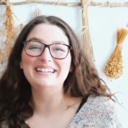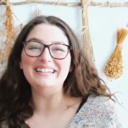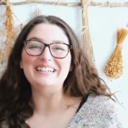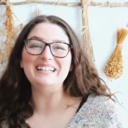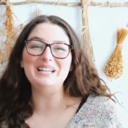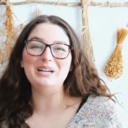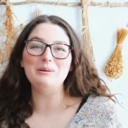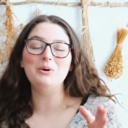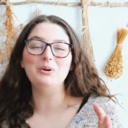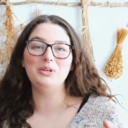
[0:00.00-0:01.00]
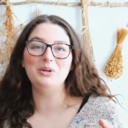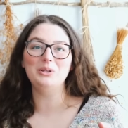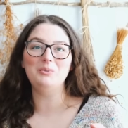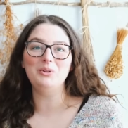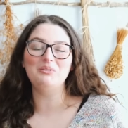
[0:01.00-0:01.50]
on the
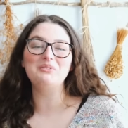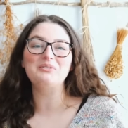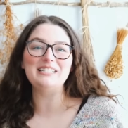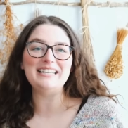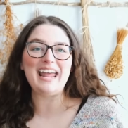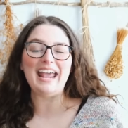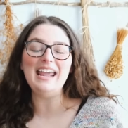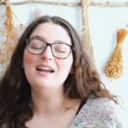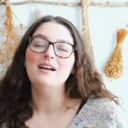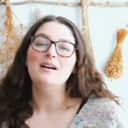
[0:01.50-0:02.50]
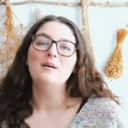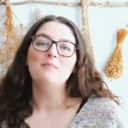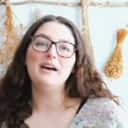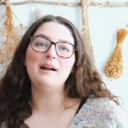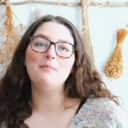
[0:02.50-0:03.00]
Pohjola pullover for today,
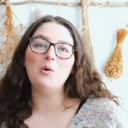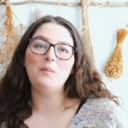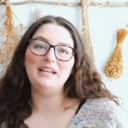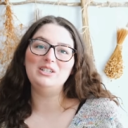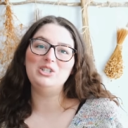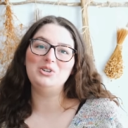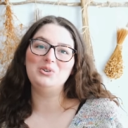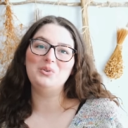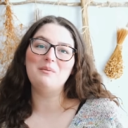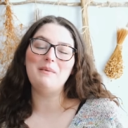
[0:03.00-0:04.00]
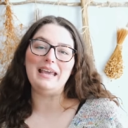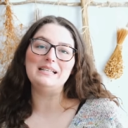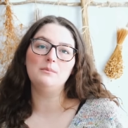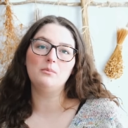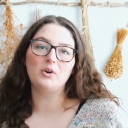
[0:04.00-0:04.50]
but I'm hoping to make
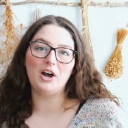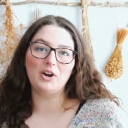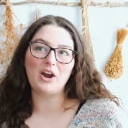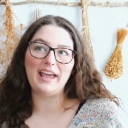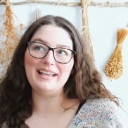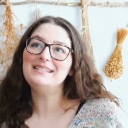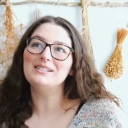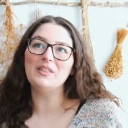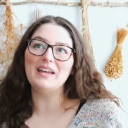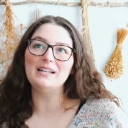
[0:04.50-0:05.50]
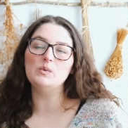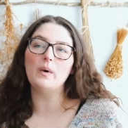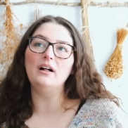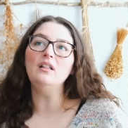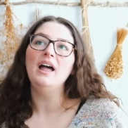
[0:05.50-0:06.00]
some progress on that as
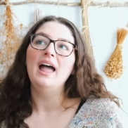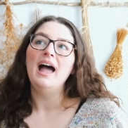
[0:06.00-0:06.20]
well.